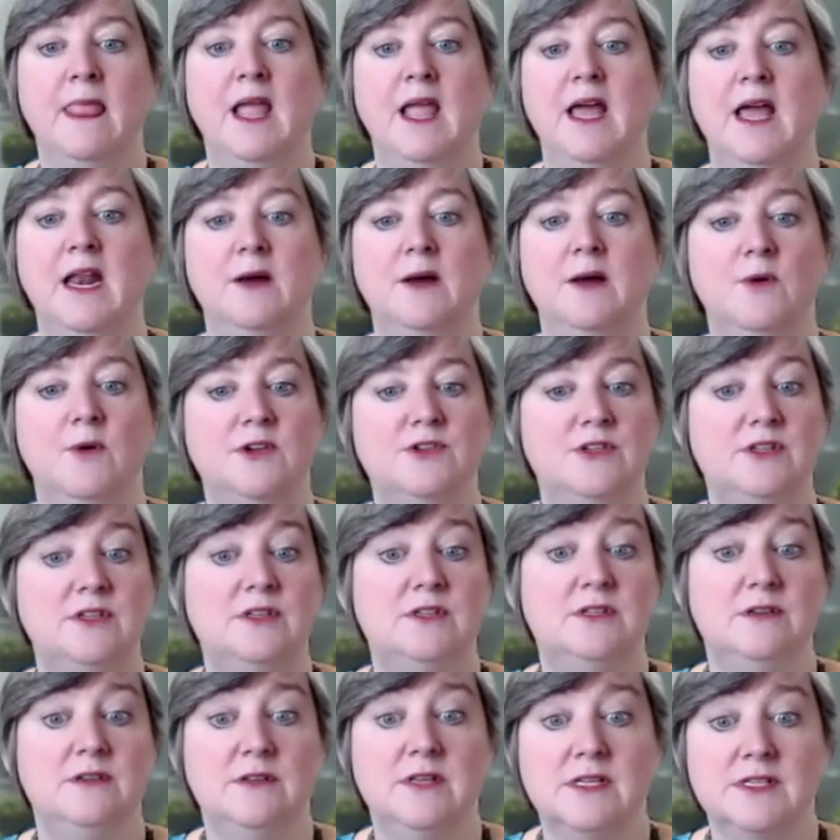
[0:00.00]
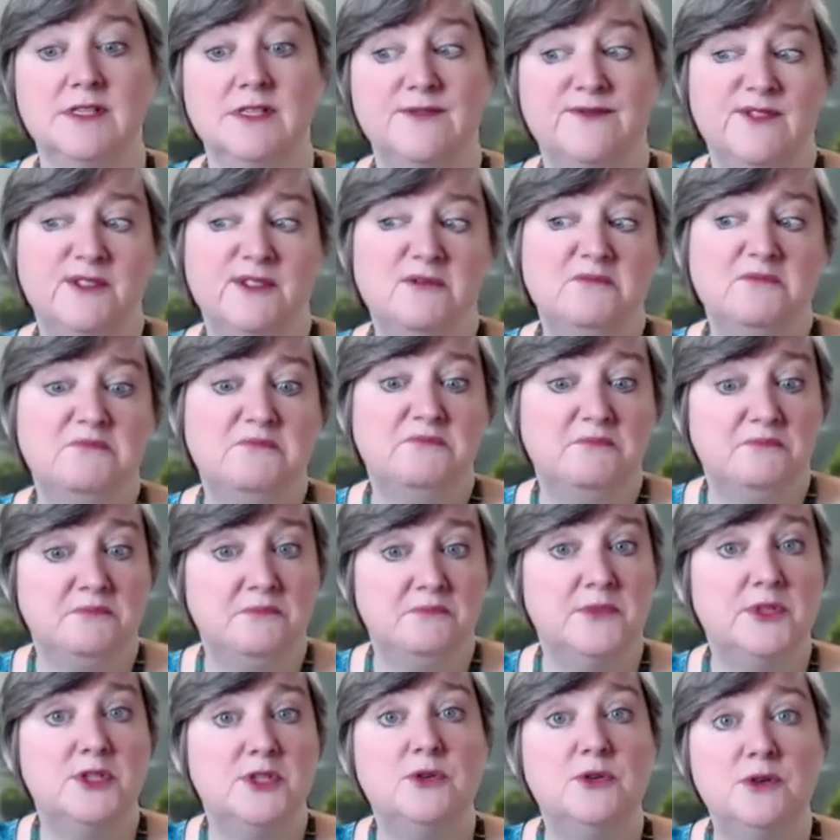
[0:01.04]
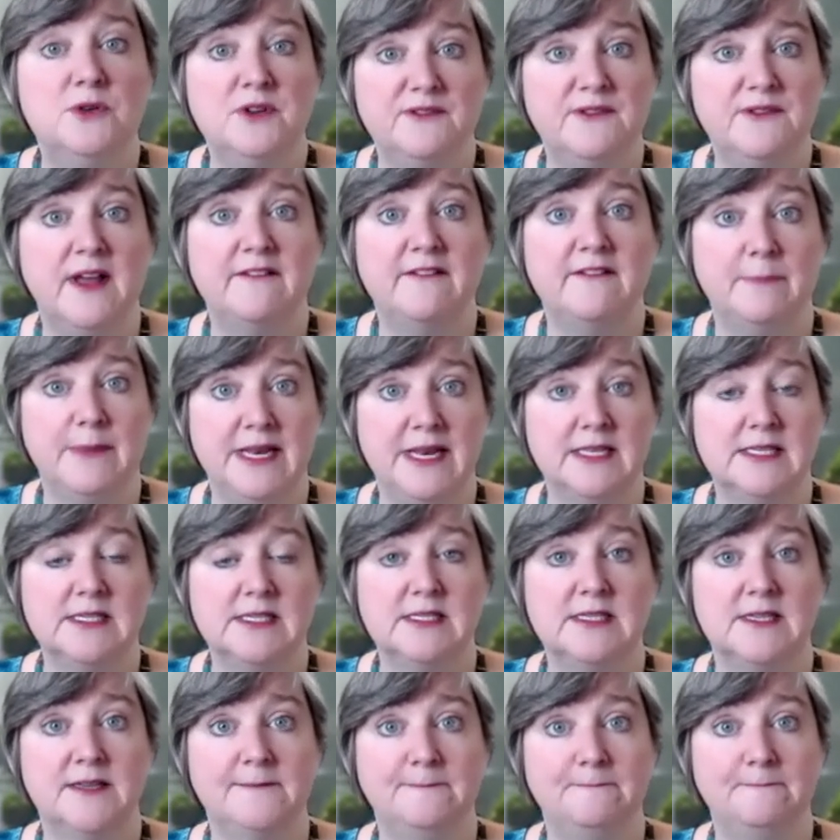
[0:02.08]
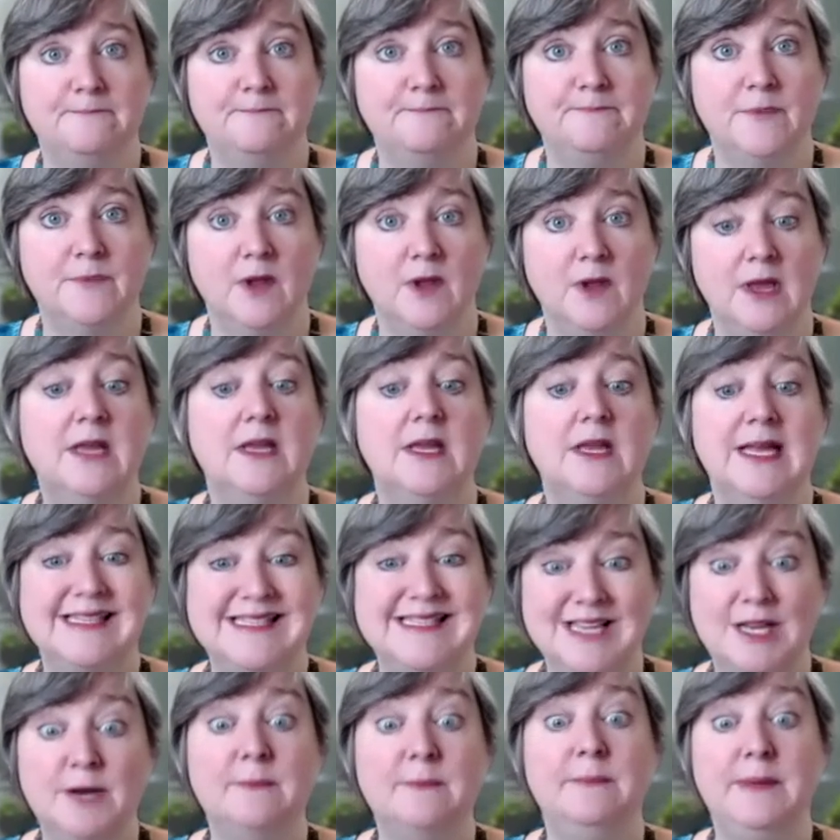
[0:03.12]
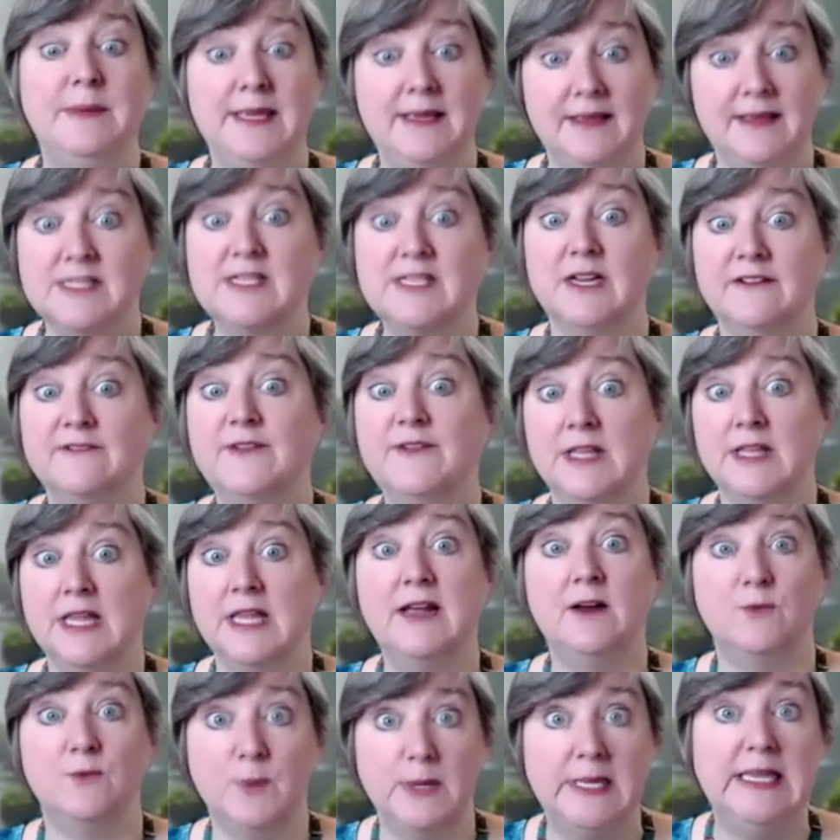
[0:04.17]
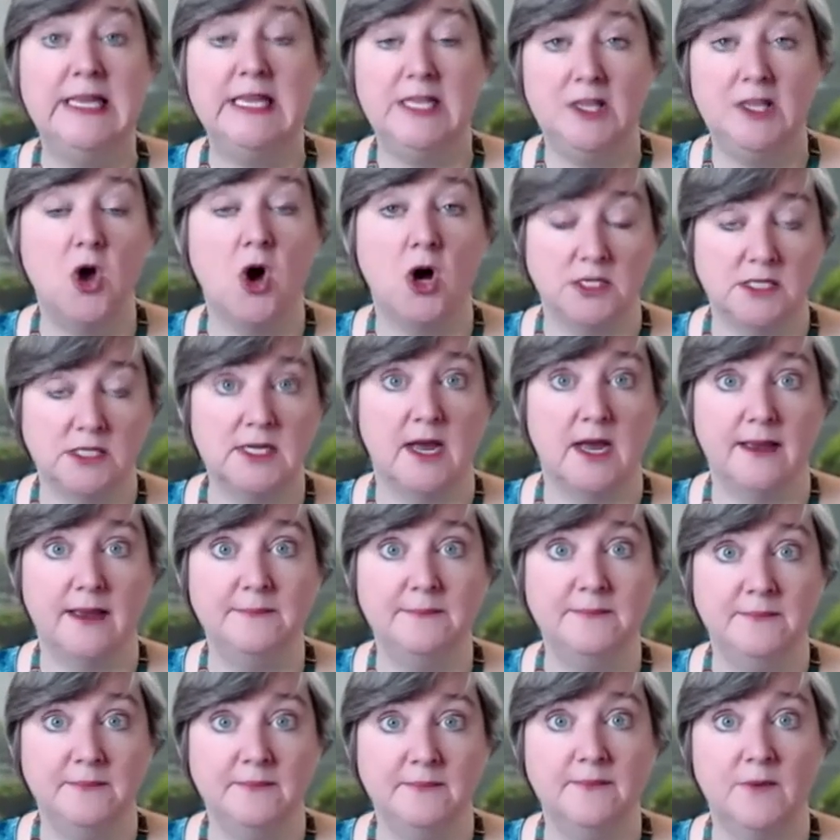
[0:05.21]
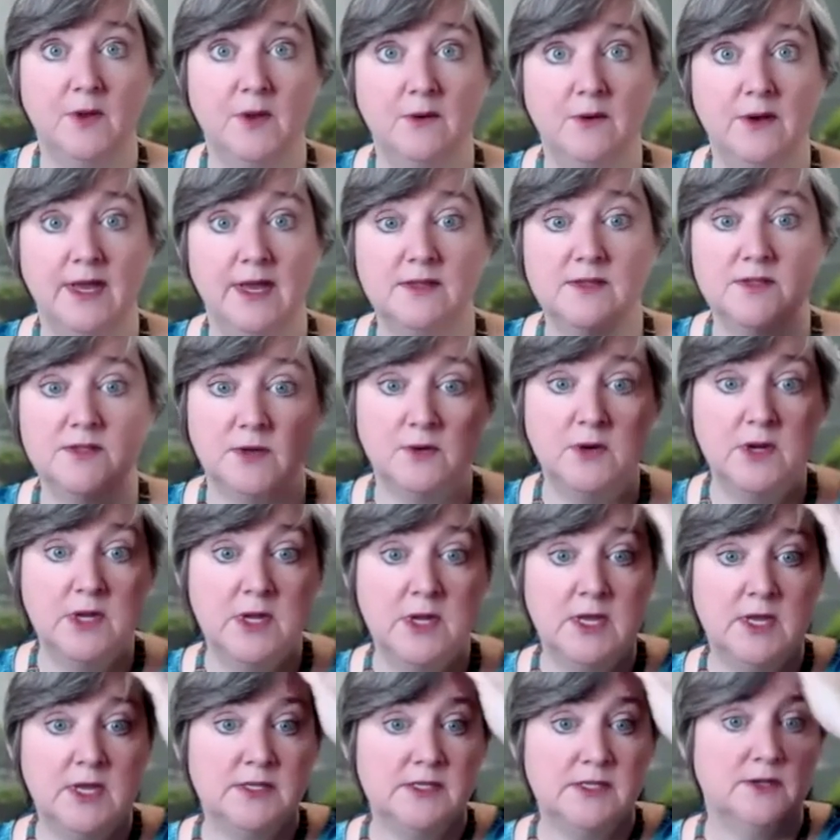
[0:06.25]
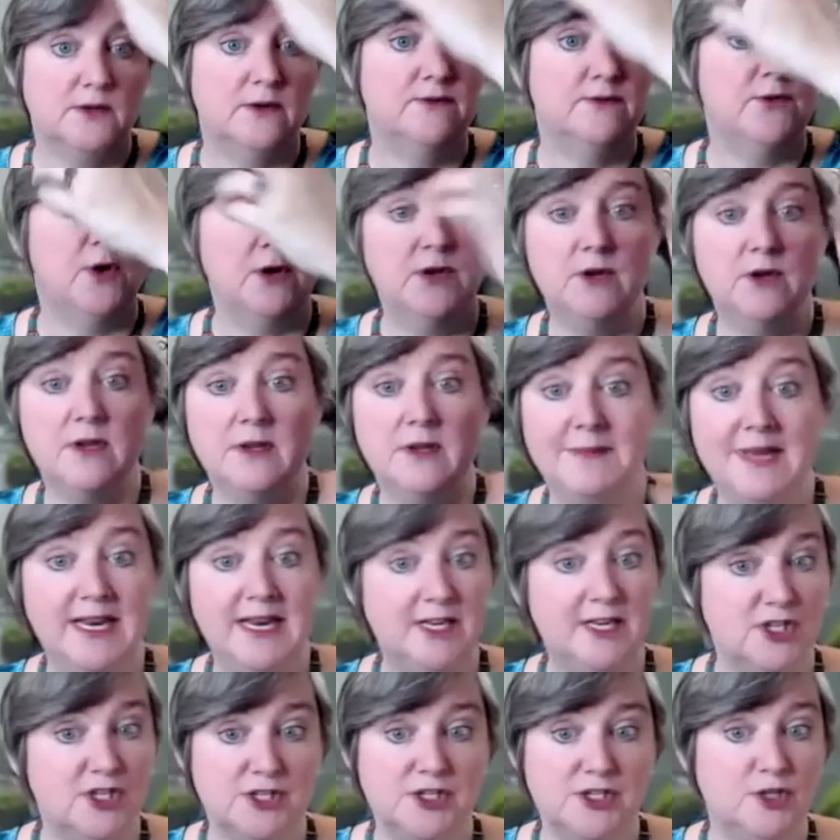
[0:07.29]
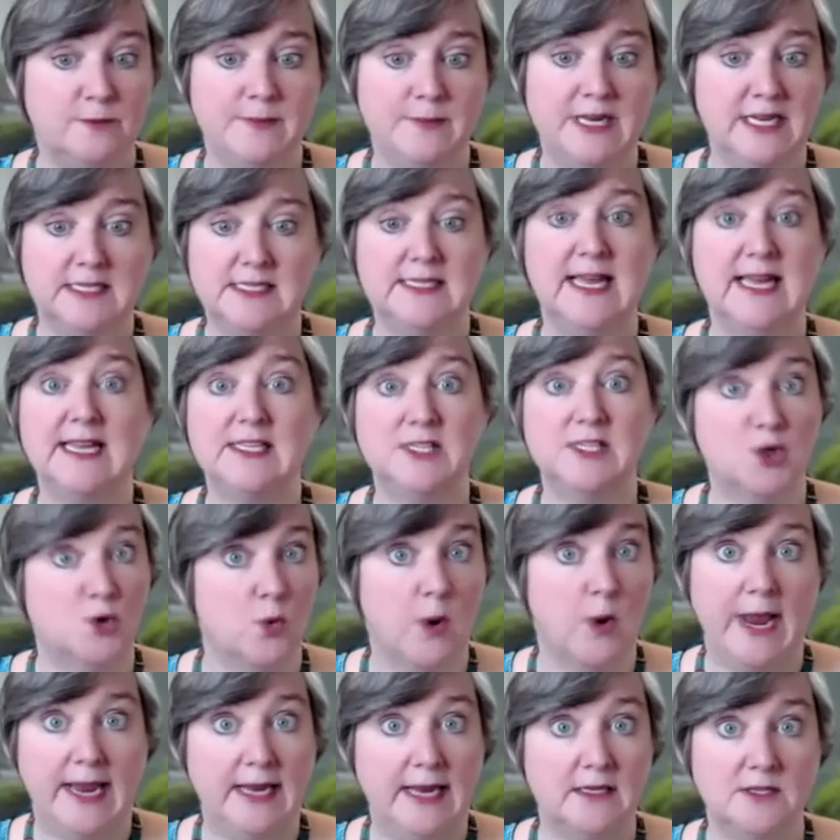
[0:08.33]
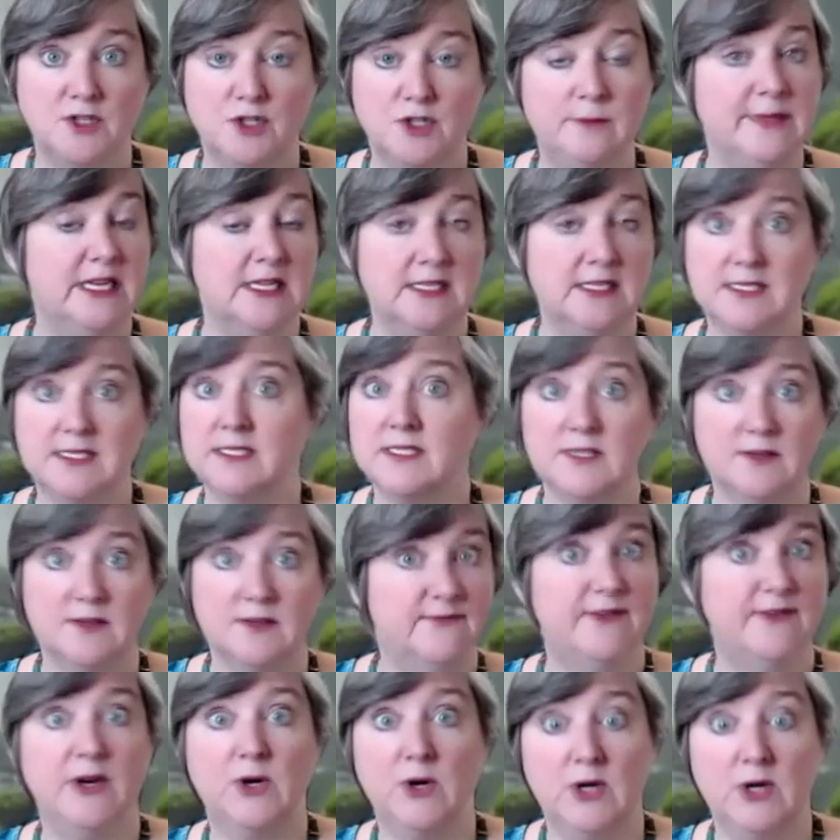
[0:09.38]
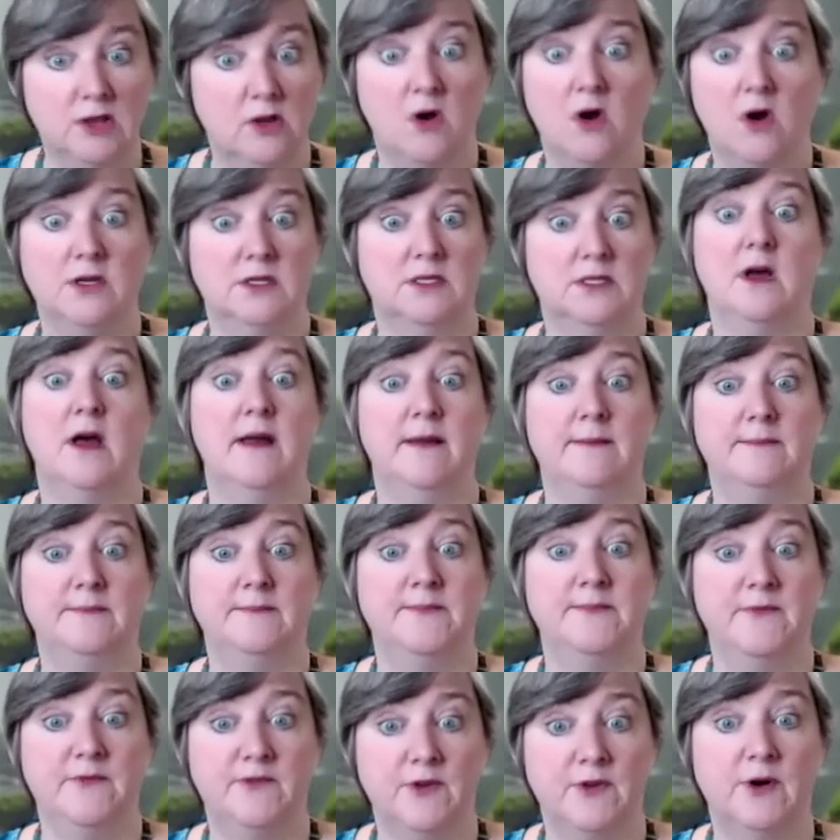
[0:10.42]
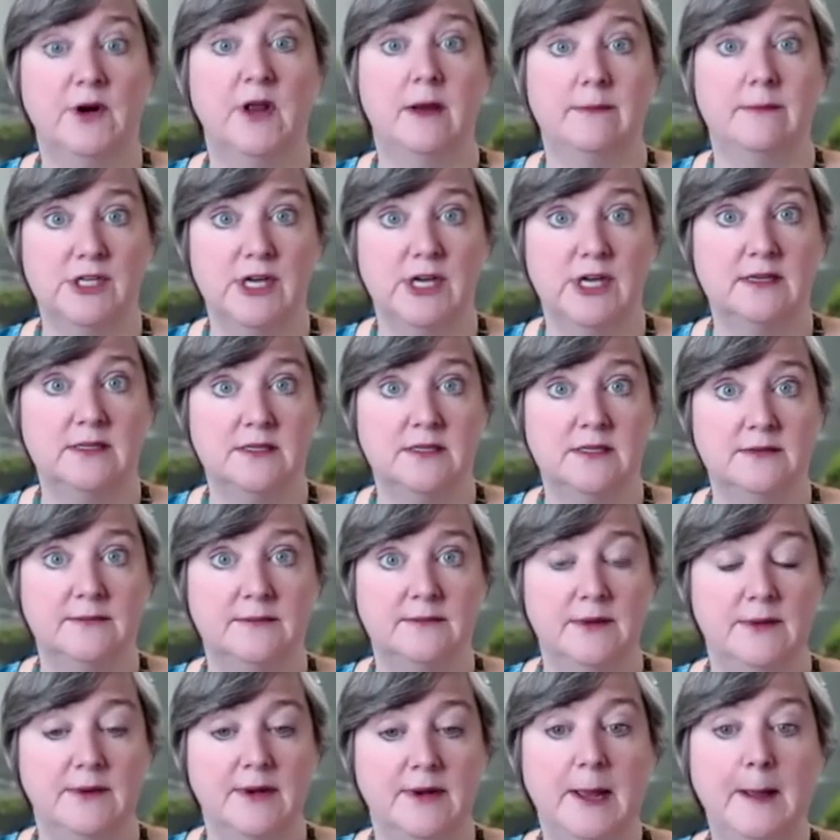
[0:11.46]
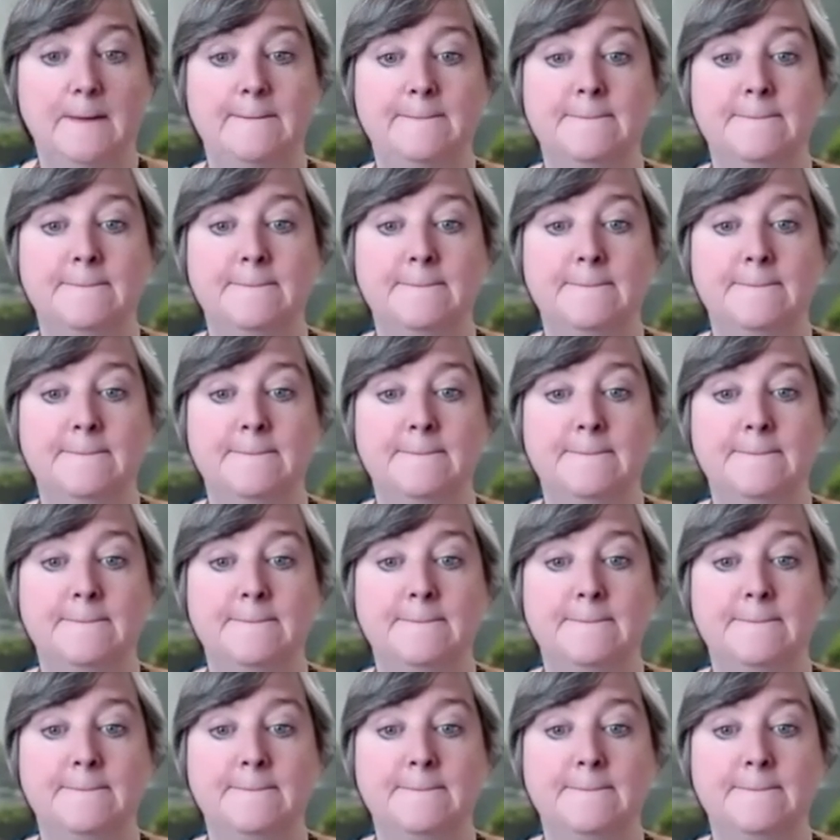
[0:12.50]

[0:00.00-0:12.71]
And I want you to do this for two to five minutes. Okay. It's going to be, it's going to feel like a really long time. Okay. So, so if all you can manage is two minutes, that's great. Two minutes is a very long time for an object. Okay.